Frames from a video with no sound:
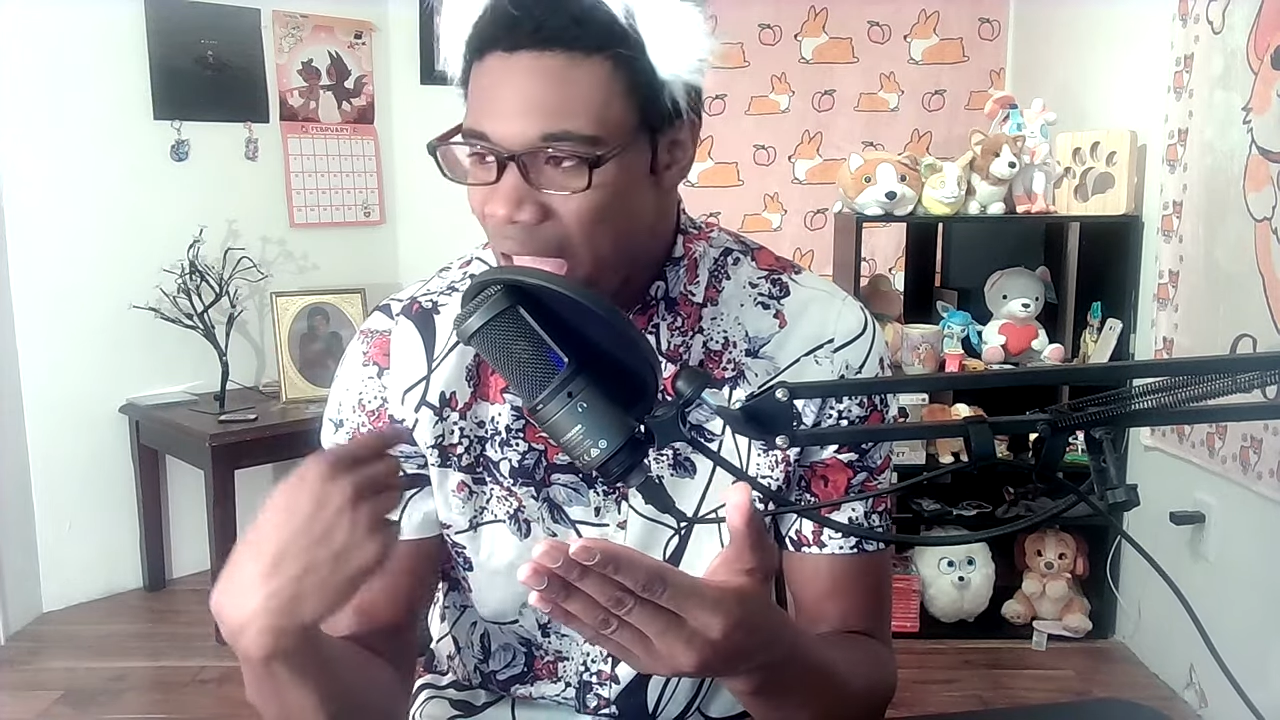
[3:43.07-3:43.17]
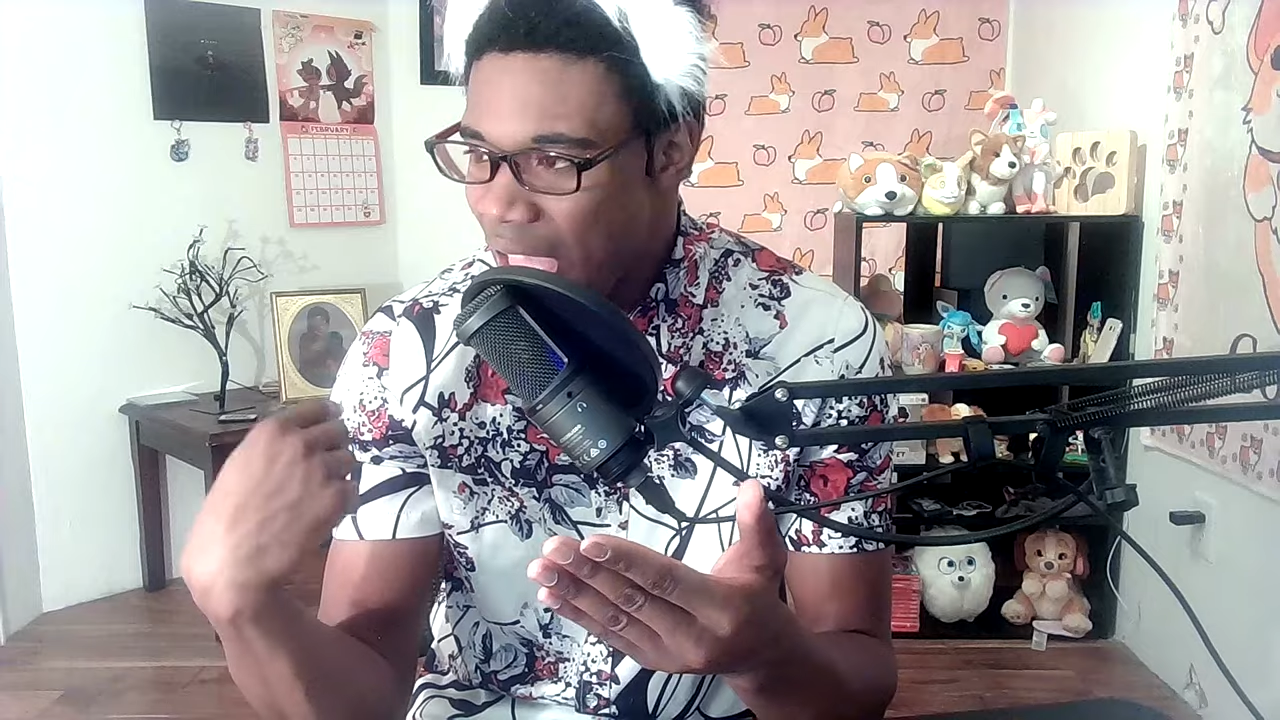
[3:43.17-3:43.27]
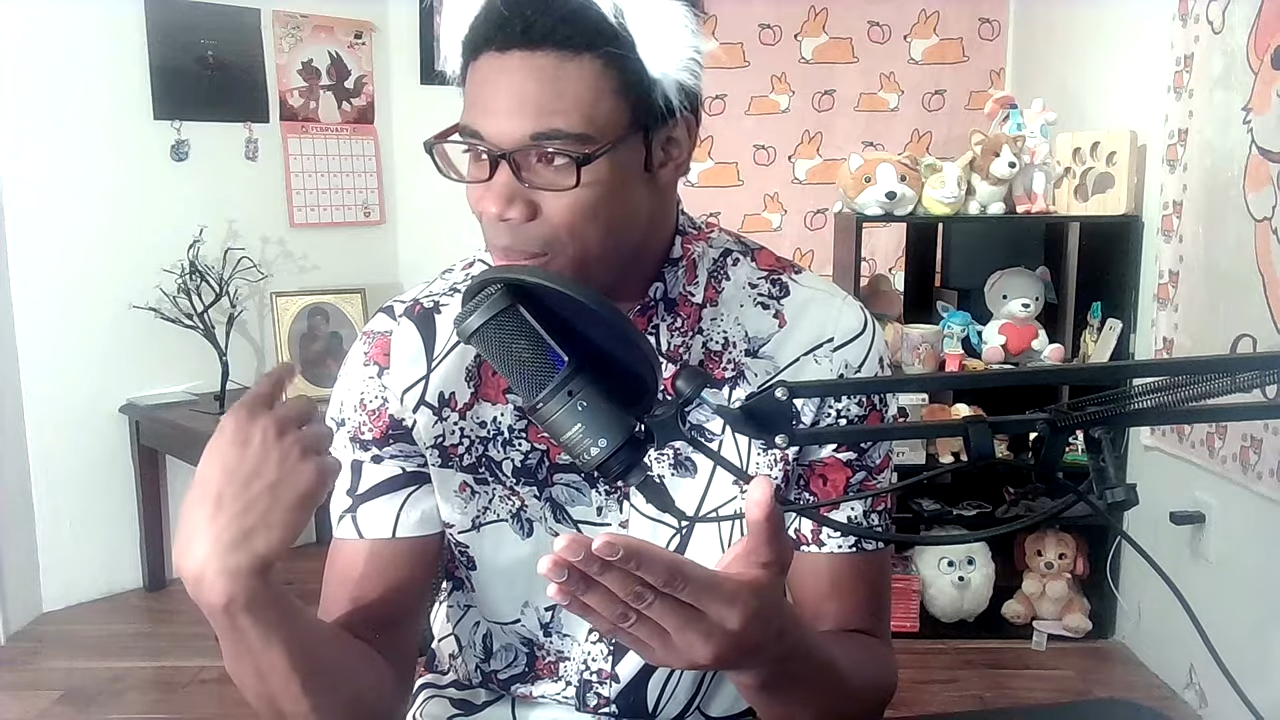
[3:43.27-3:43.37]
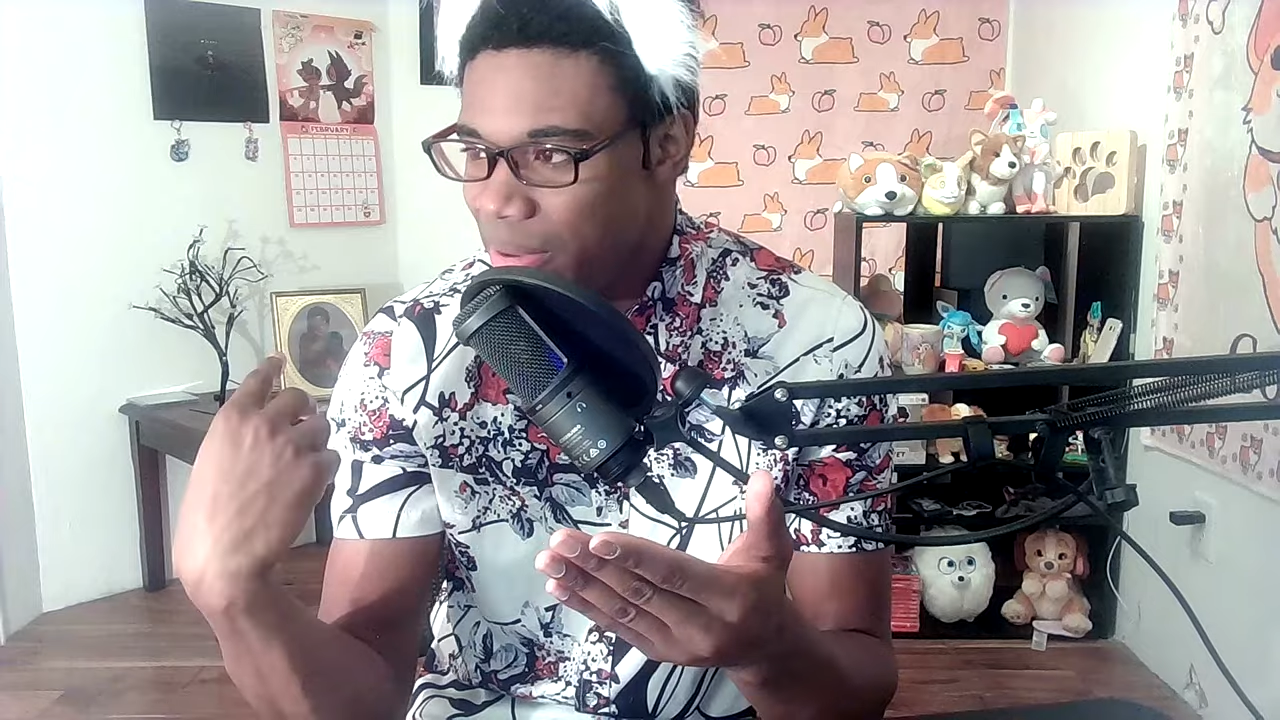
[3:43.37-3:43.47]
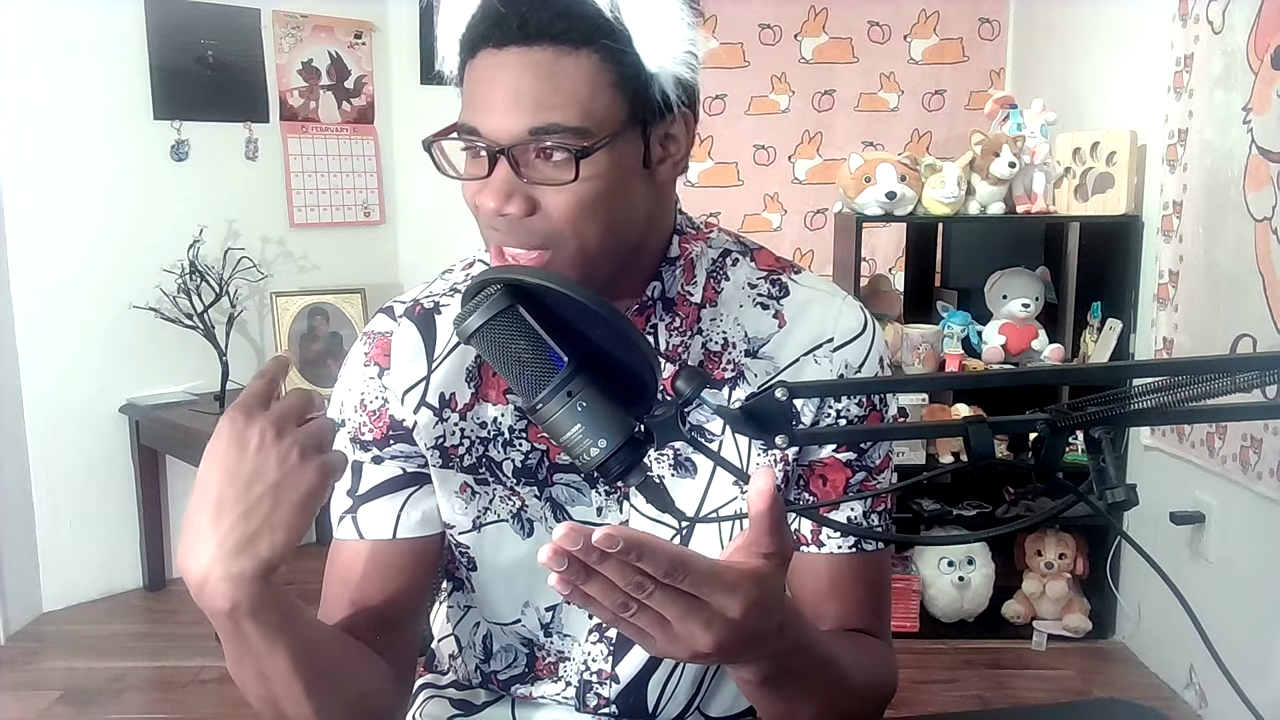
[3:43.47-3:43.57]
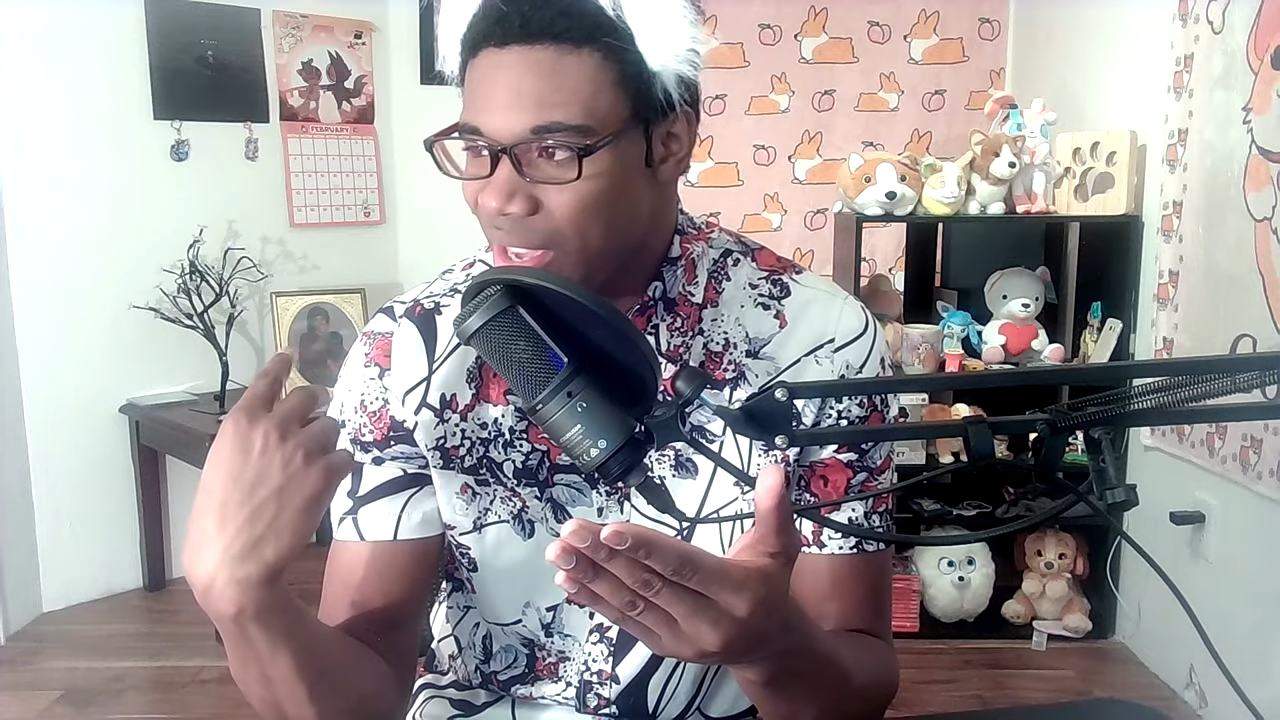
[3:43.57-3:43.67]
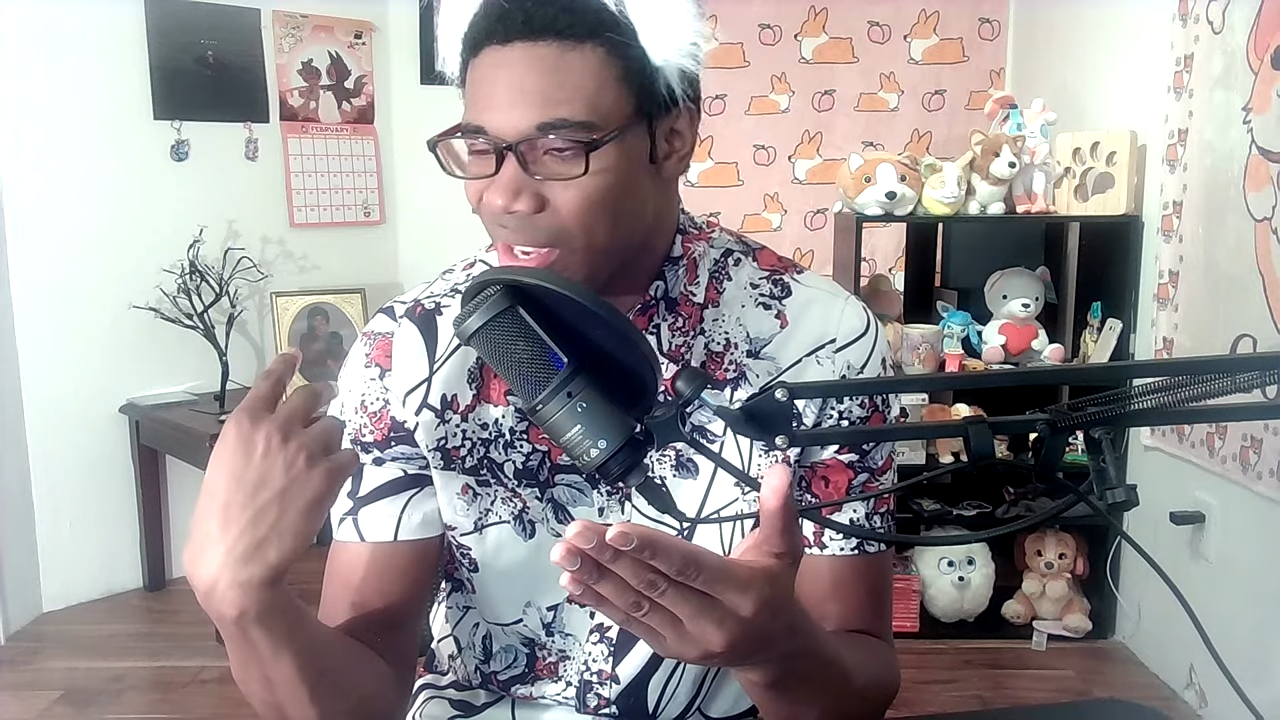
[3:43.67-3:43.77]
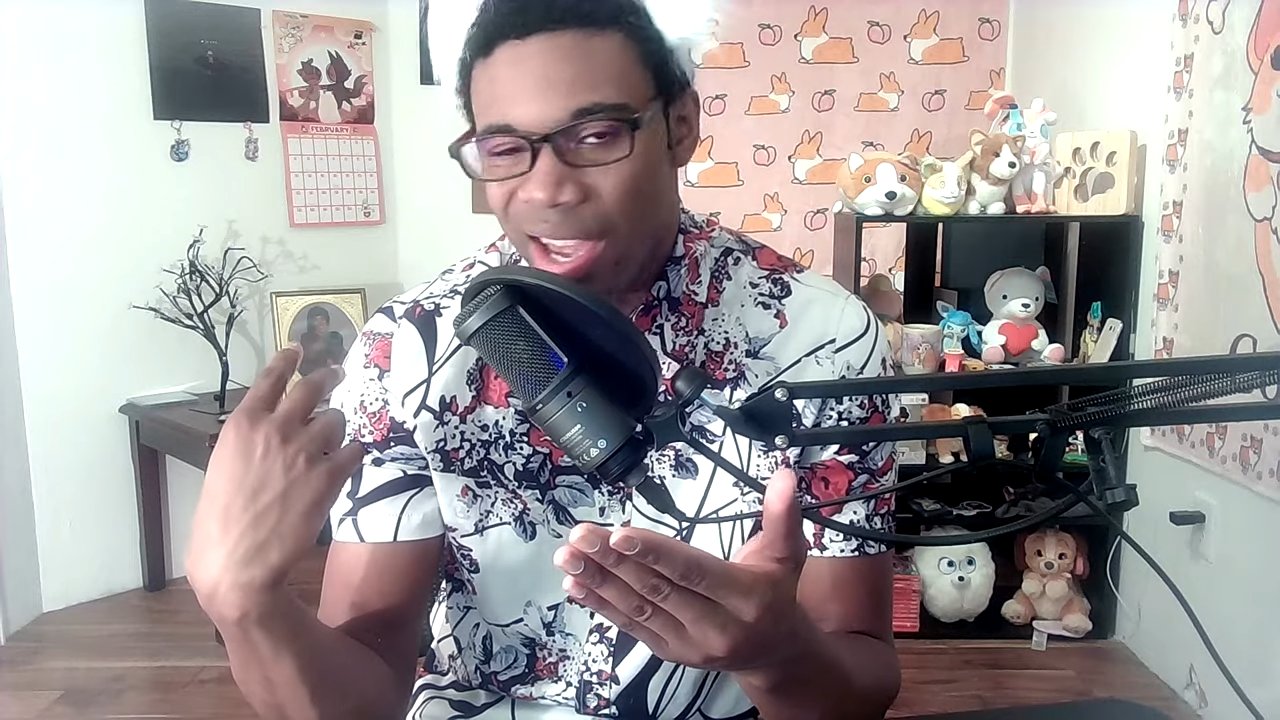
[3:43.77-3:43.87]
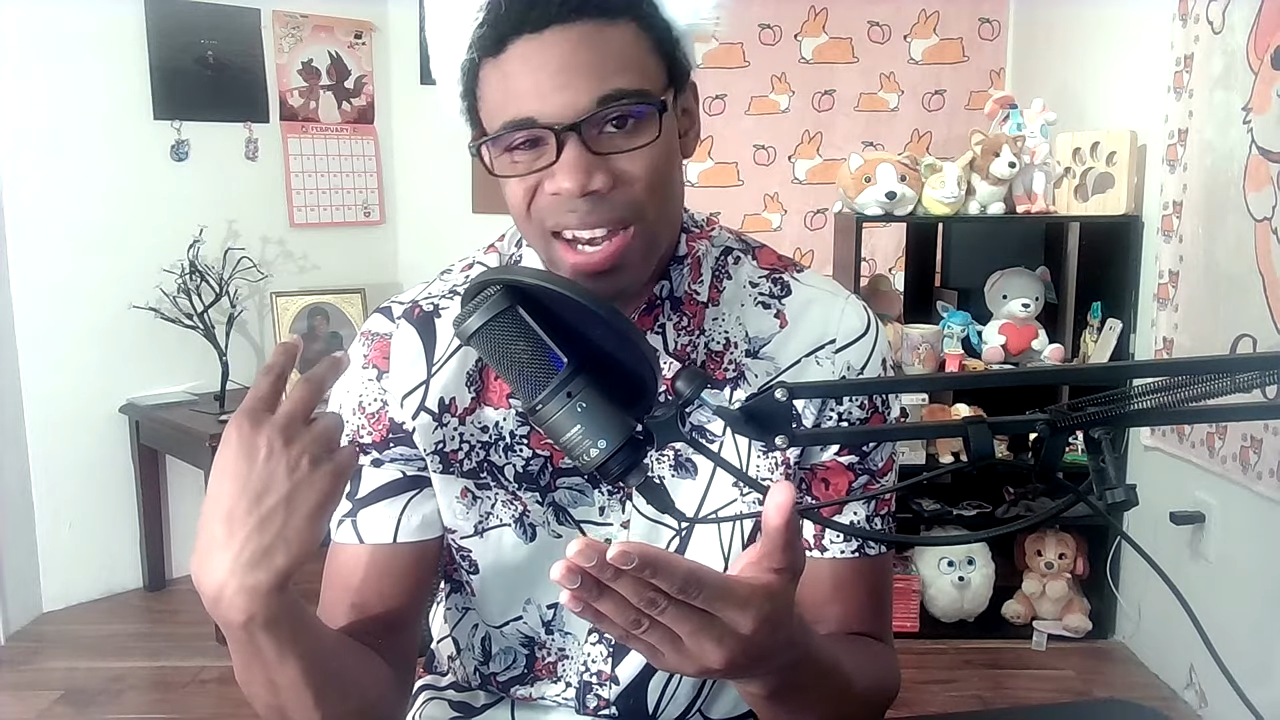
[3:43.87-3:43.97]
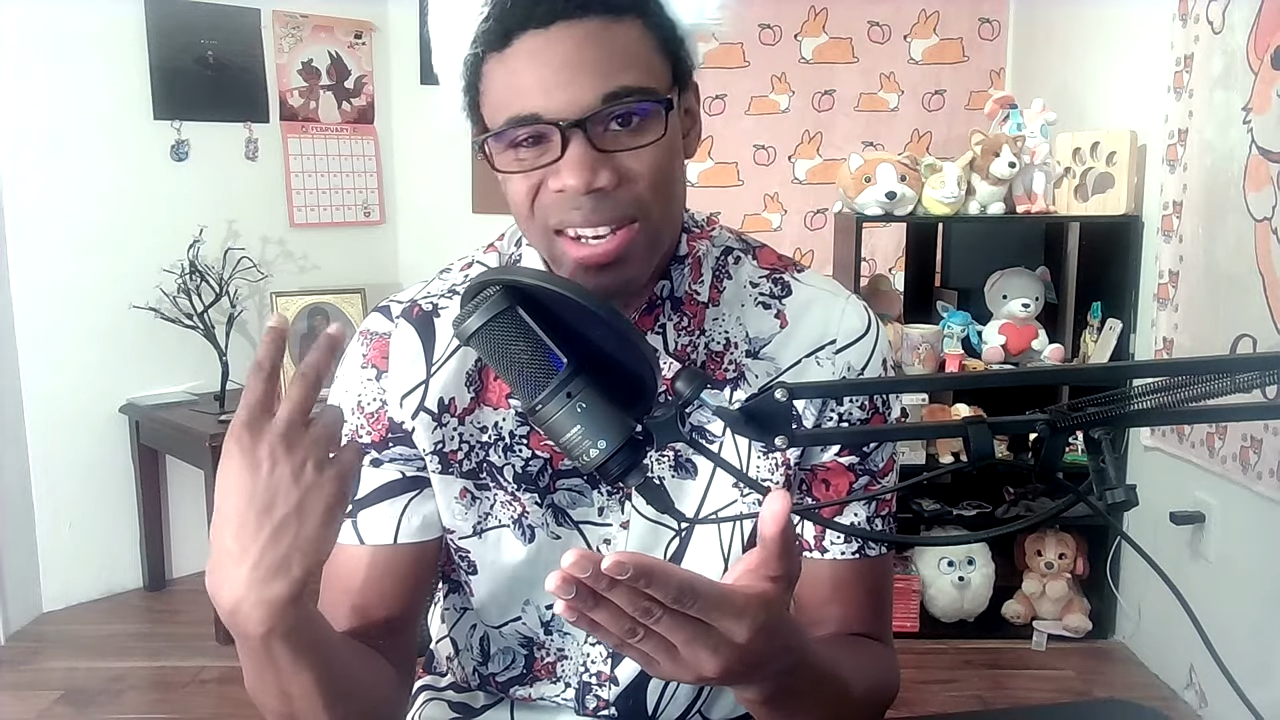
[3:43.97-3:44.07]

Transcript: and being kind